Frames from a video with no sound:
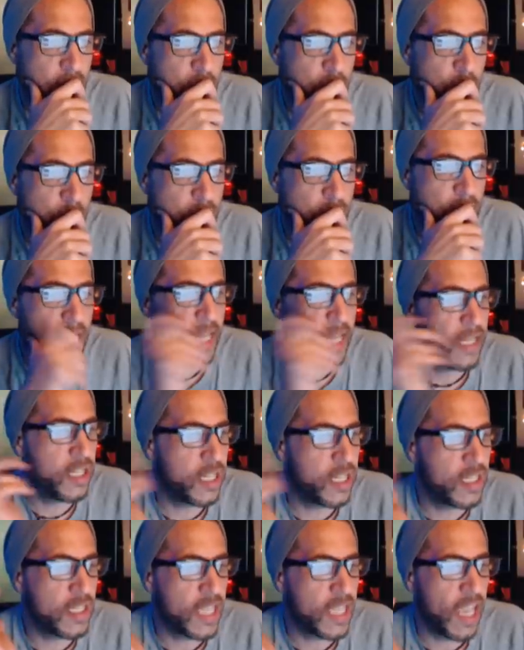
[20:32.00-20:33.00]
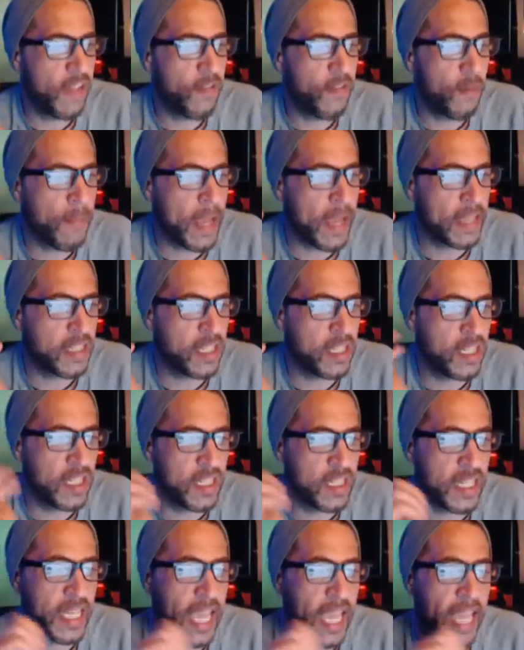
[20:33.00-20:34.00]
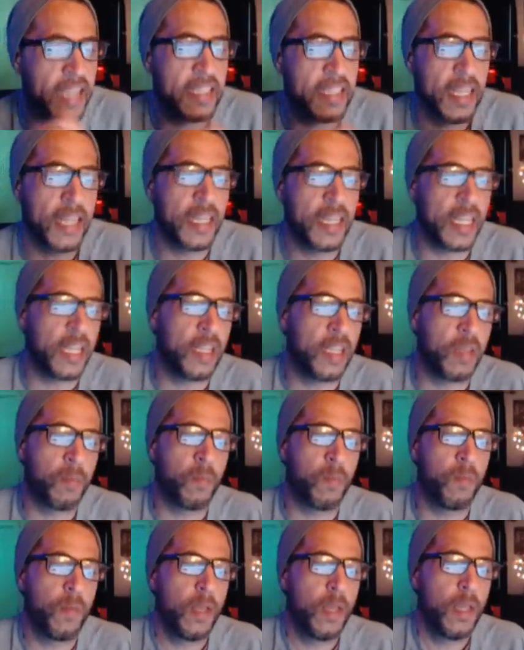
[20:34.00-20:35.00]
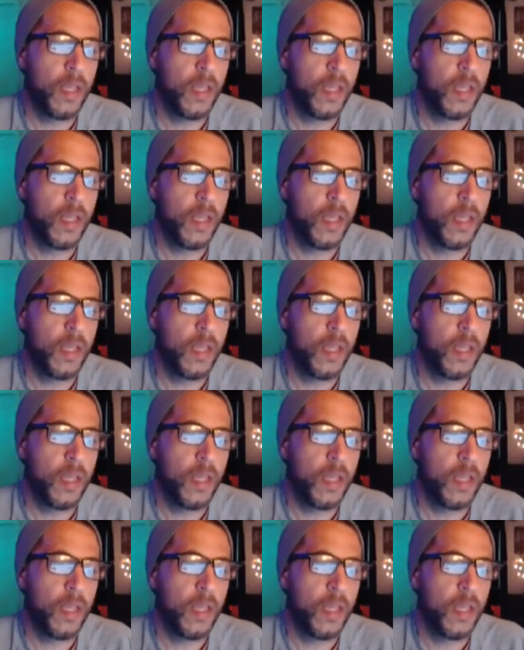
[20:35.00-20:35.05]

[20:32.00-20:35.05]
to instead just save her messages in case I need them,